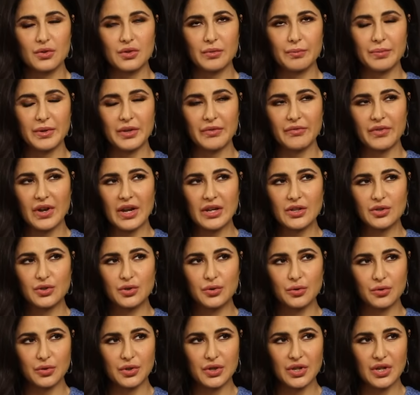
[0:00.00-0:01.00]
to be very
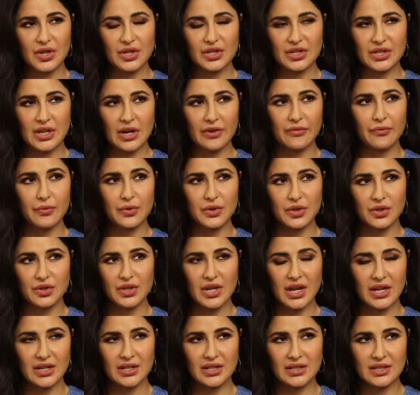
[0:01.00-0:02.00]
true to yourself when you
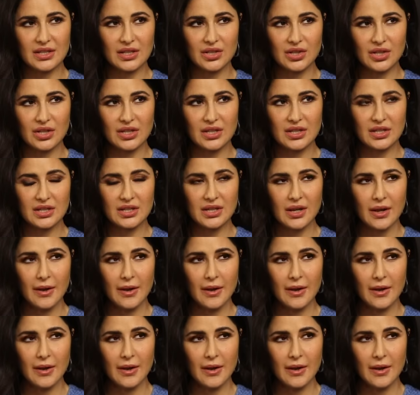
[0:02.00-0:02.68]
take decisions.